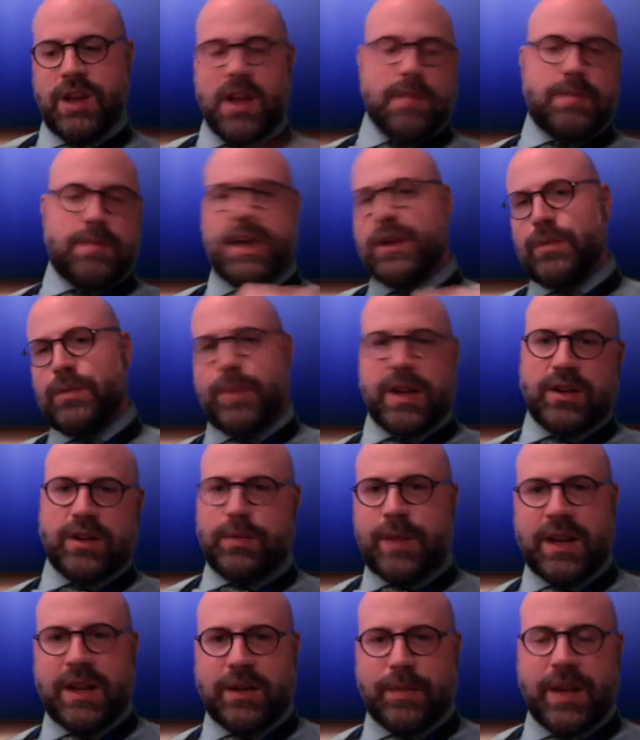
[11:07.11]
Pedal, pedal,
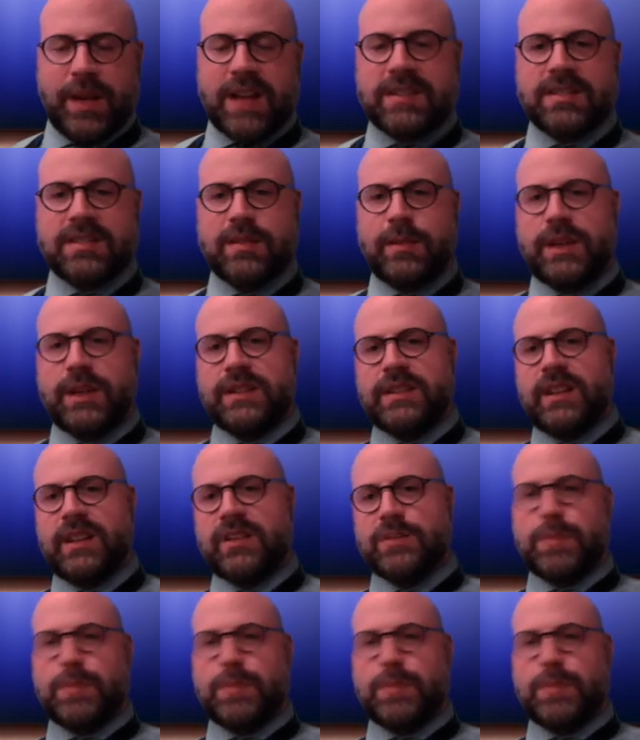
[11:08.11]
pedal past somebody's house.